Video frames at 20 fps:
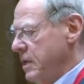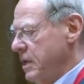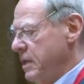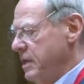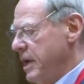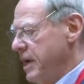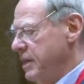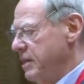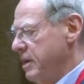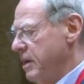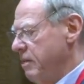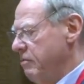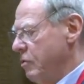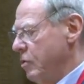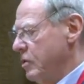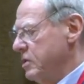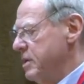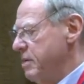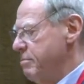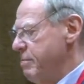that there
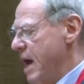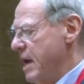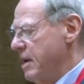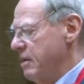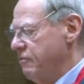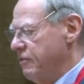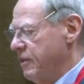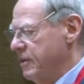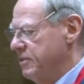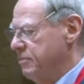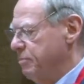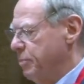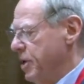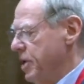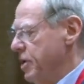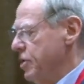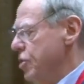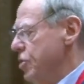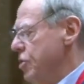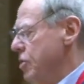was a manifest
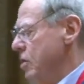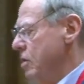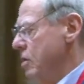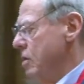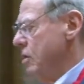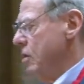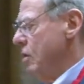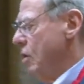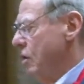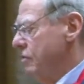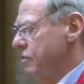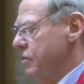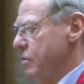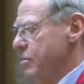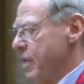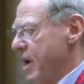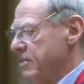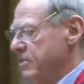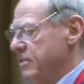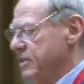breach of
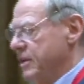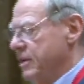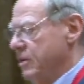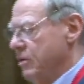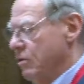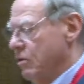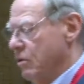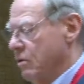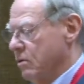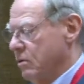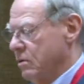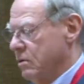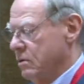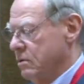domestic law